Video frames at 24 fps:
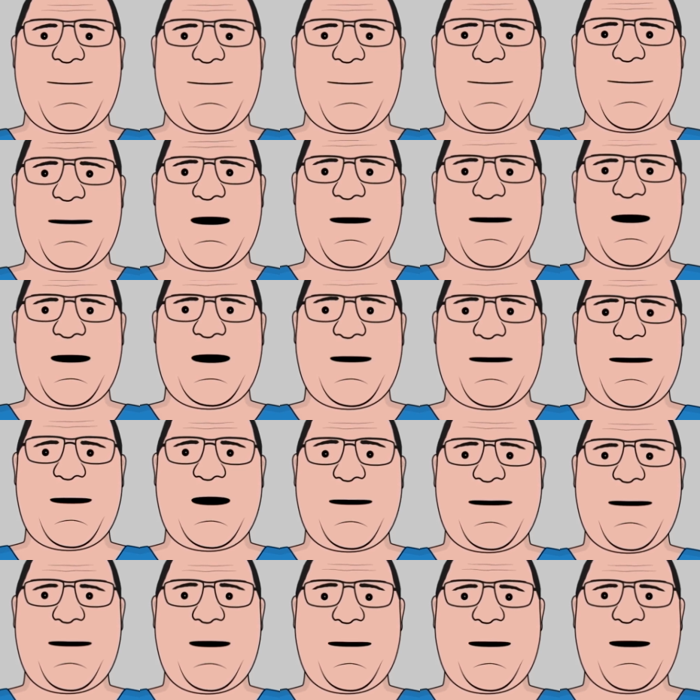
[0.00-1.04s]
We've had a few
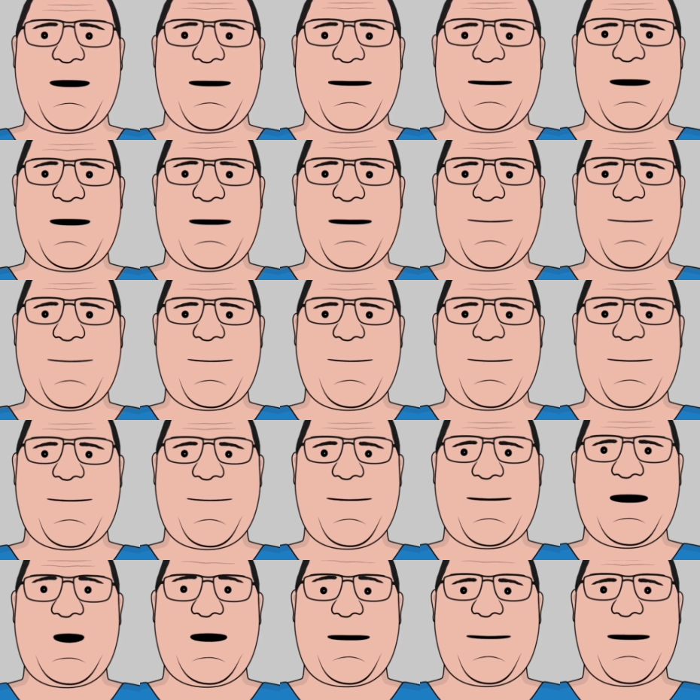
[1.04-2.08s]
comments
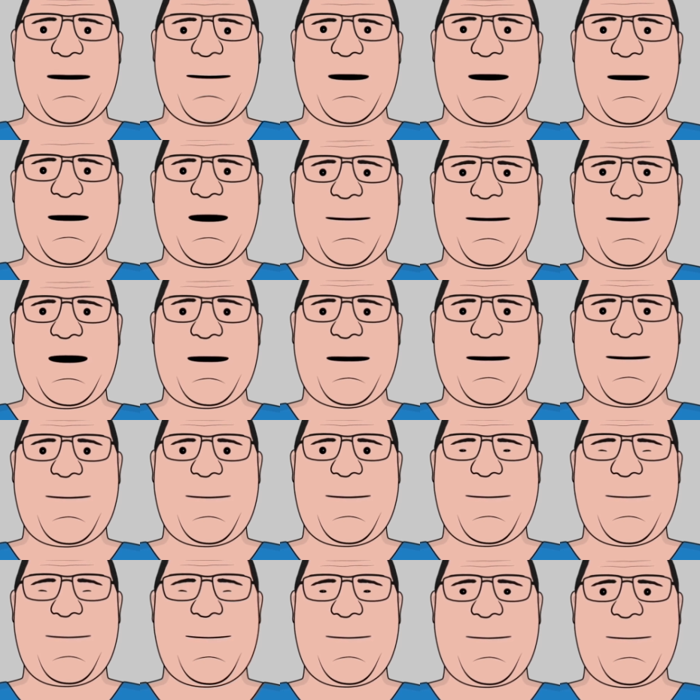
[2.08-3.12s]
about the general
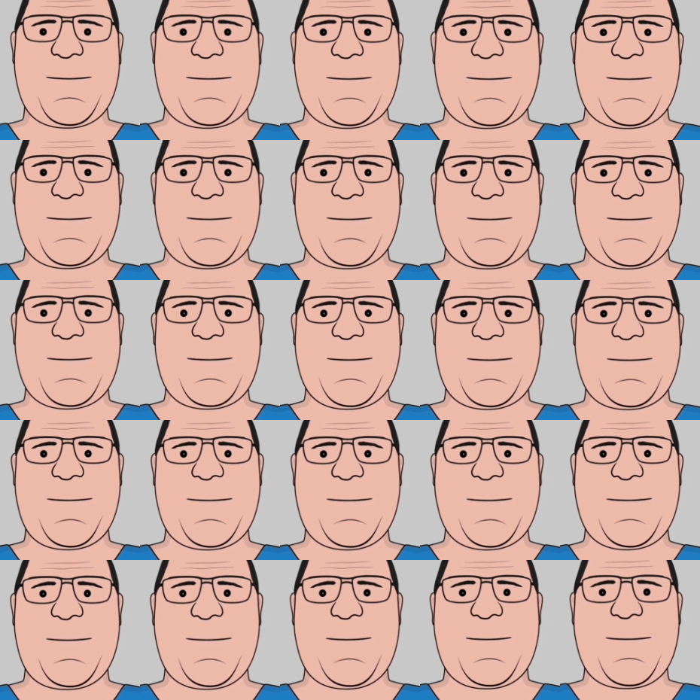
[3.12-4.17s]
tone.
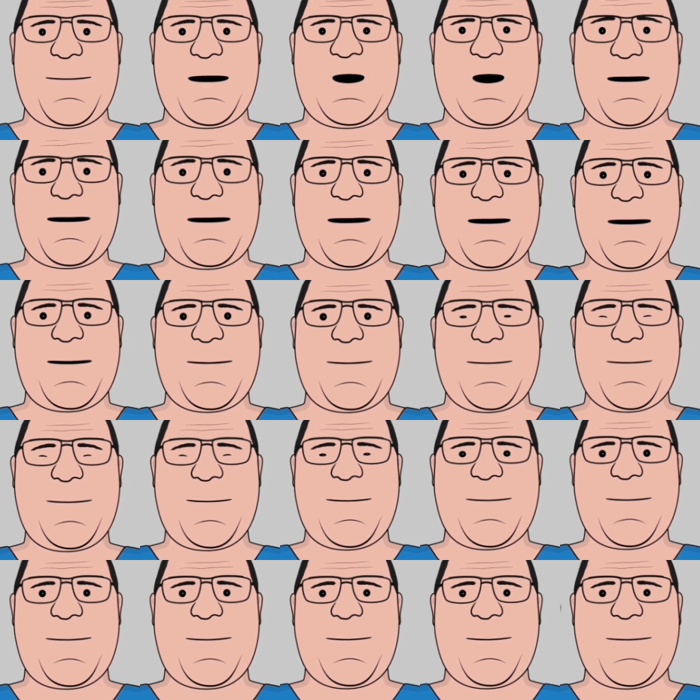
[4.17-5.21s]
Well, one.
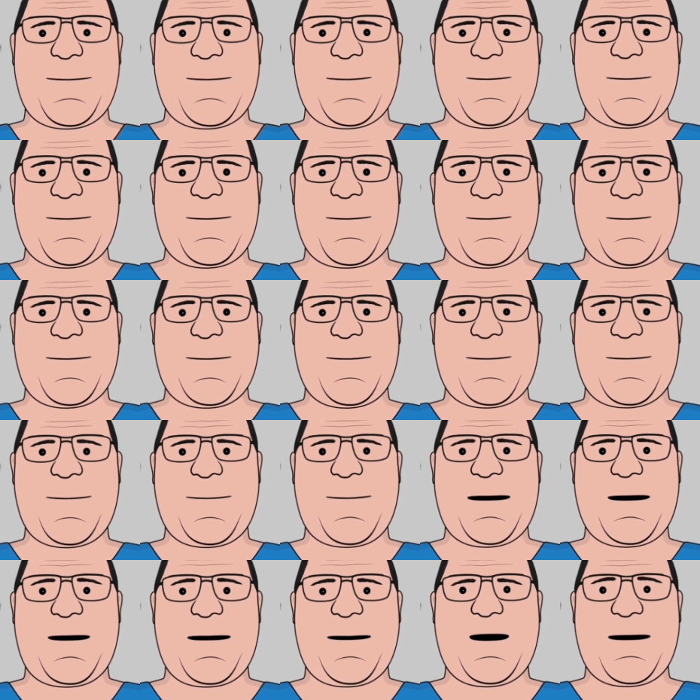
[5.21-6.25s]

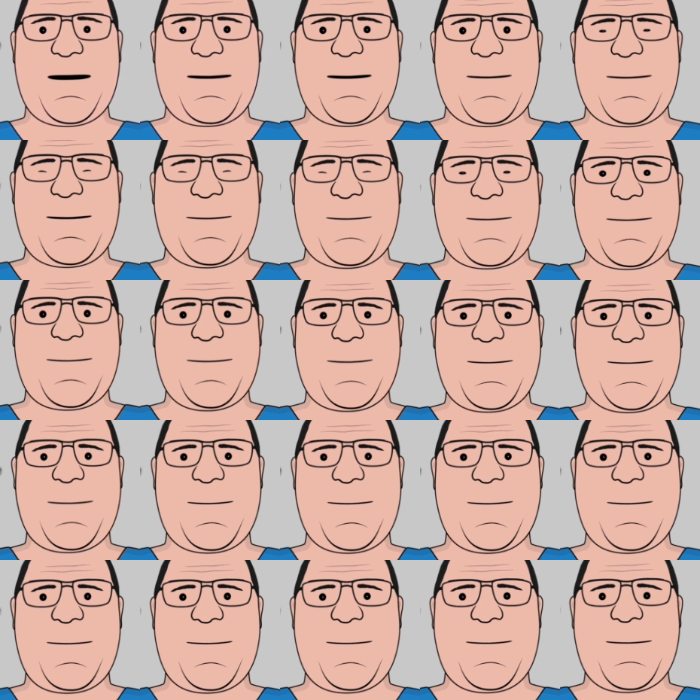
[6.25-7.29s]
From Graham.
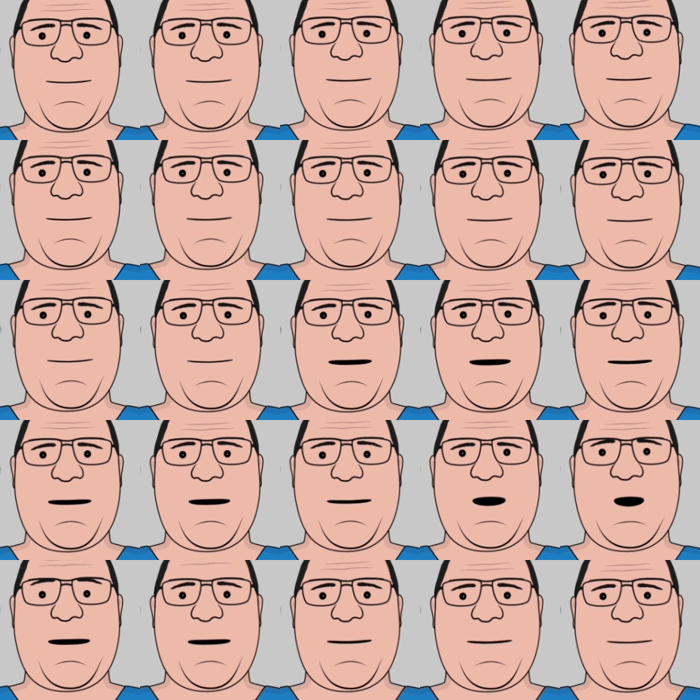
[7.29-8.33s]
It's a
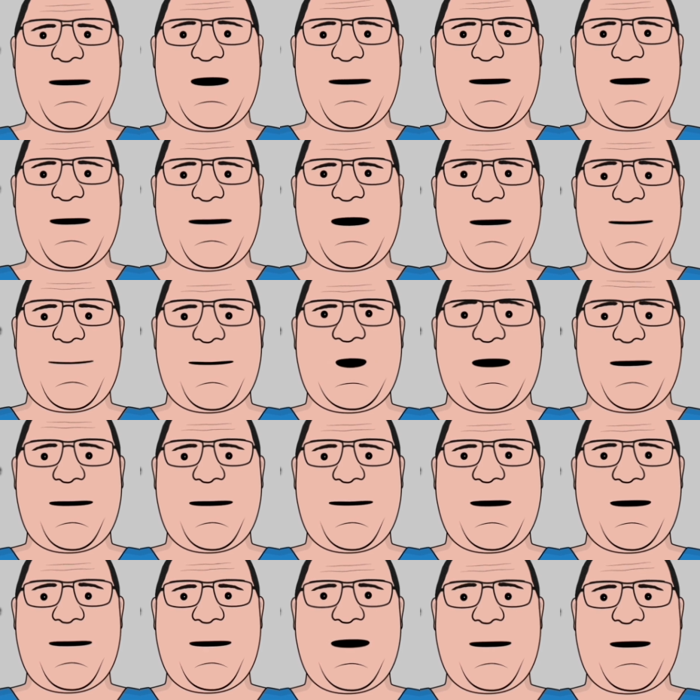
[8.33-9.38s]
bit bloody
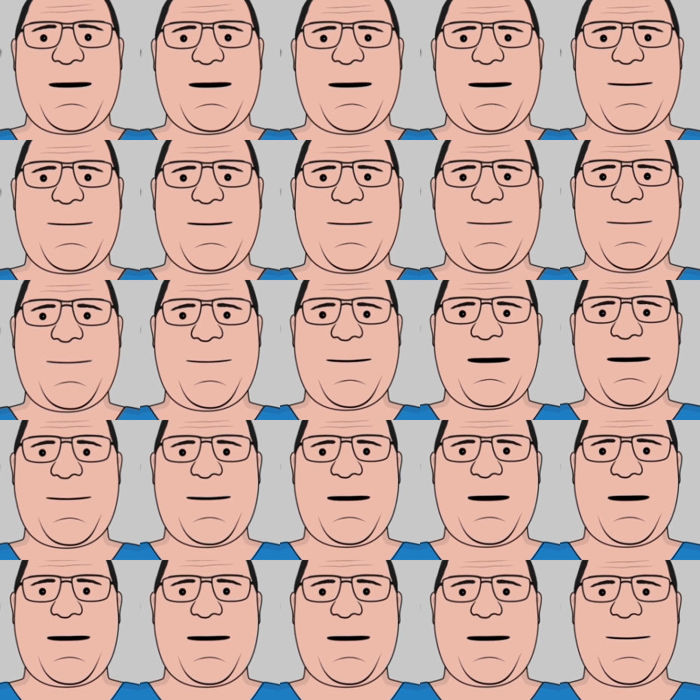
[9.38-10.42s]
depressing, isn't it? Was the
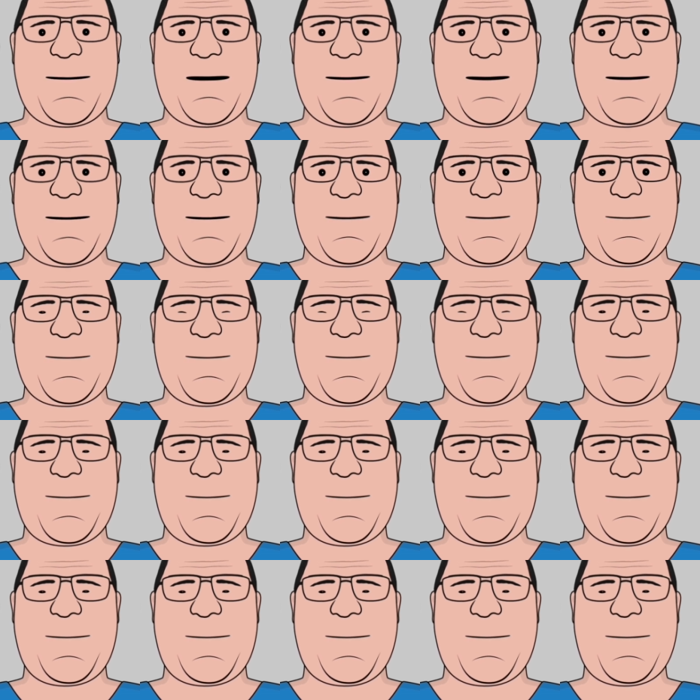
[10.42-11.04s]
main feeling.